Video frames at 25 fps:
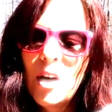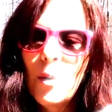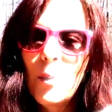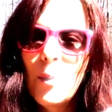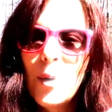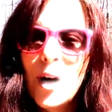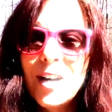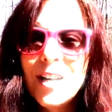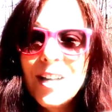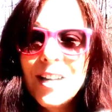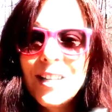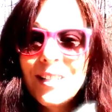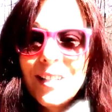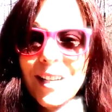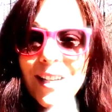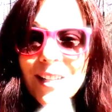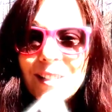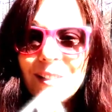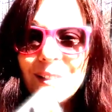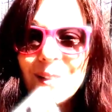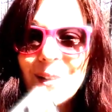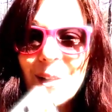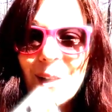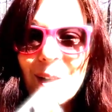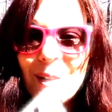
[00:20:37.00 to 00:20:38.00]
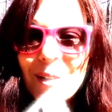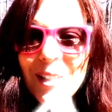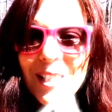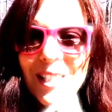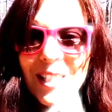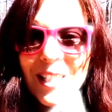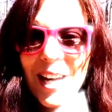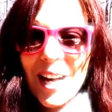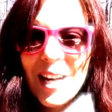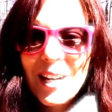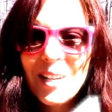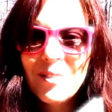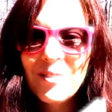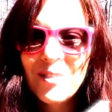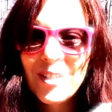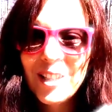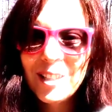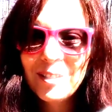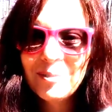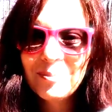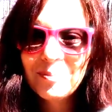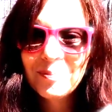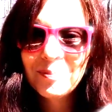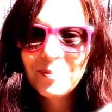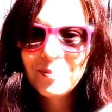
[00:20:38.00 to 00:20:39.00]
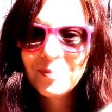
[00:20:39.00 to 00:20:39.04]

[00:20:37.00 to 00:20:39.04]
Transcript: Why not dance alongside of it?